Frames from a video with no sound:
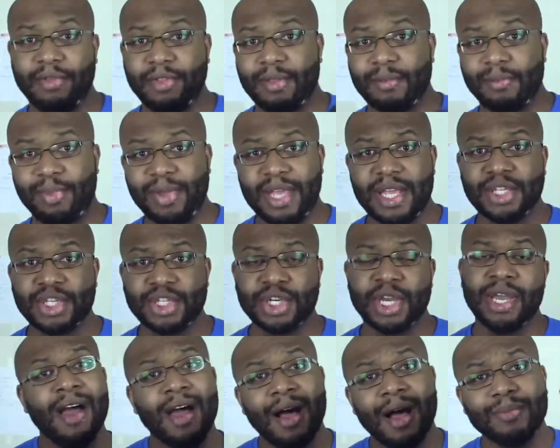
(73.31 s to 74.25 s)
on the
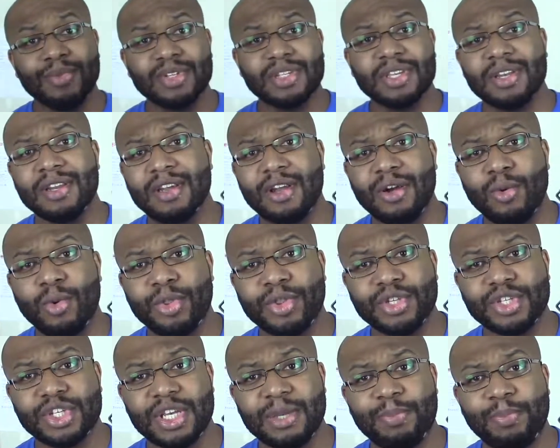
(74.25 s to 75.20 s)
beach, I'm just going to go with
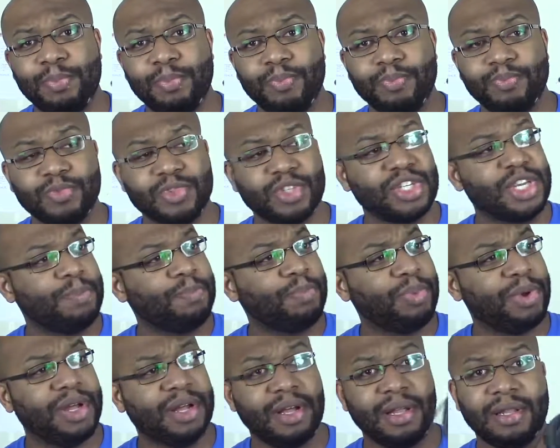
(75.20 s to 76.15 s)
a
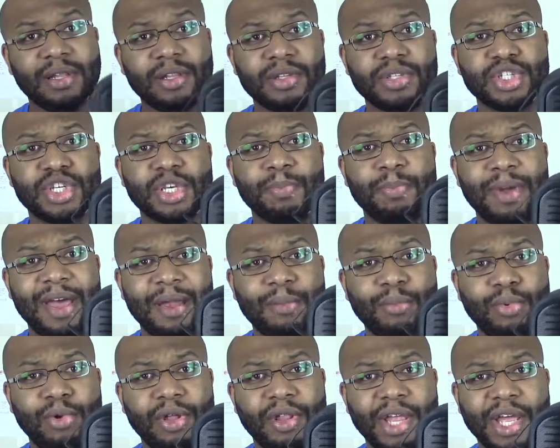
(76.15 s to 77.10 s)
little cheap bad
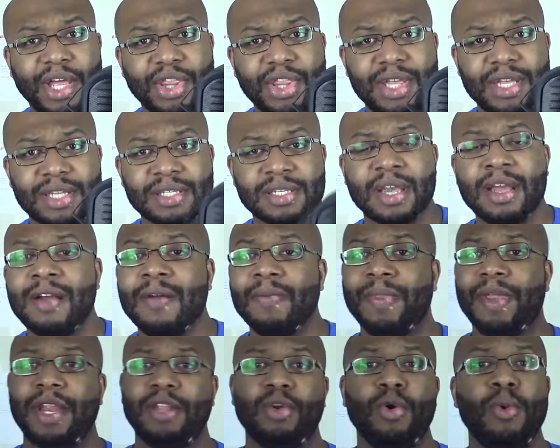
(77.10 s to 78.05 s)
boy like this.
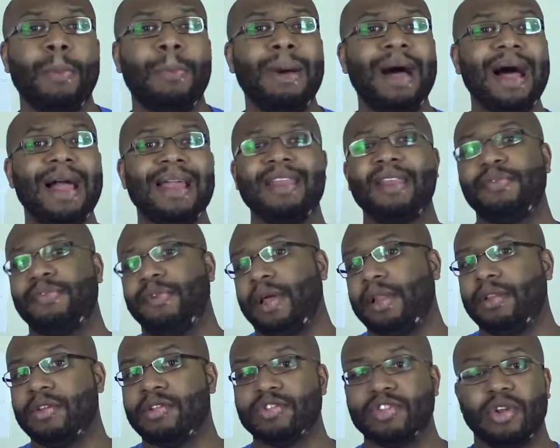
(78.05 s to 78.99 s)
But I don't mind if I
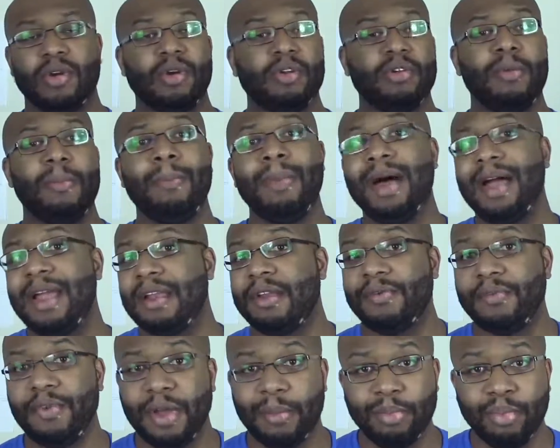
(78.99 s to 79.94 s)
lose it, or I don't mind
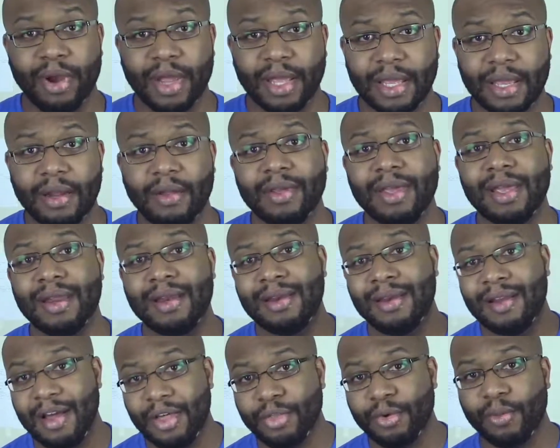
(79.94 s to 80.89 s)
if I break it. I'll get
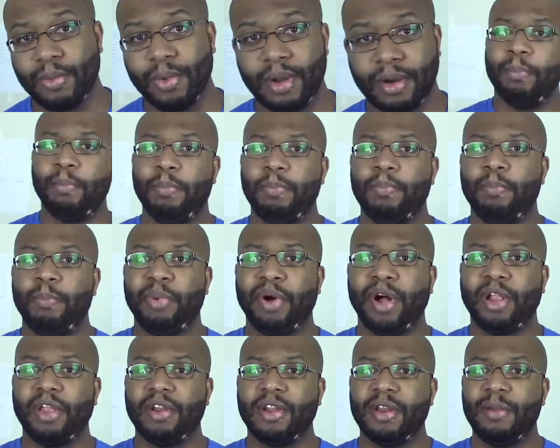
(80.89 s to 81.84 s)
another one.
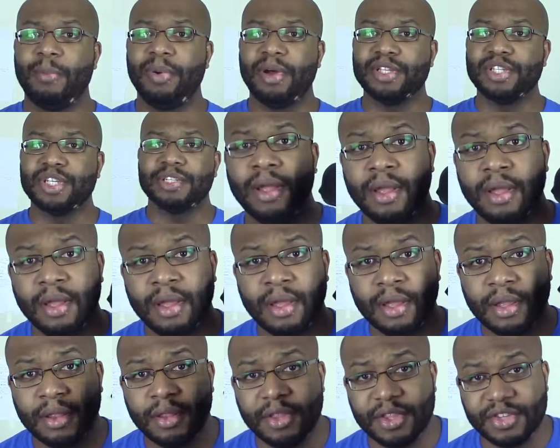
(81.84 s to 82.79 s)
Balling on a budget.
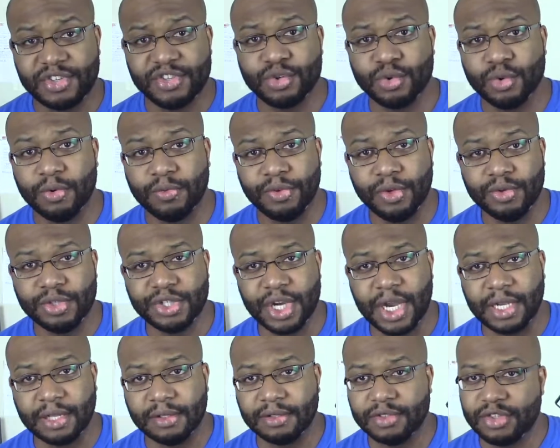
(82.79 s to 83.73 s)
This is a review
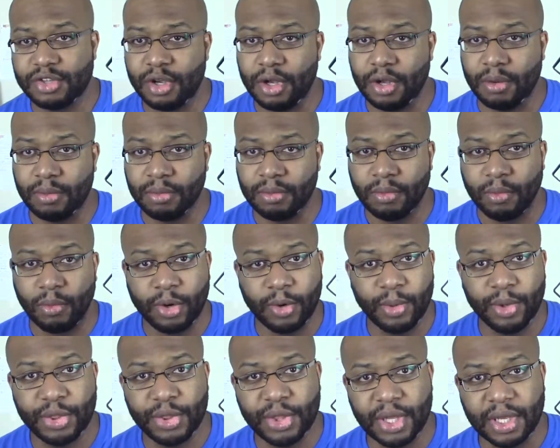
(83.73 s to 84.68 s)
channel, so what do
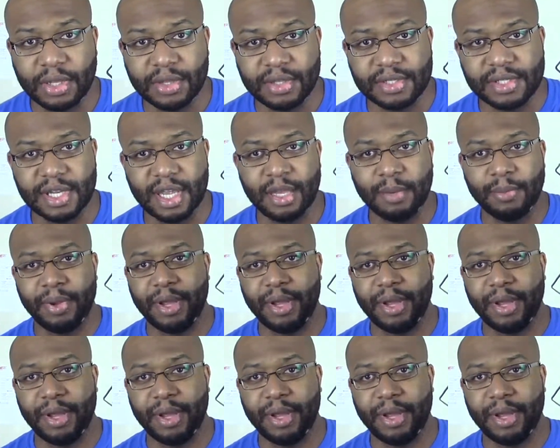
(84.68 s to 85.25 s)
we think of the Sound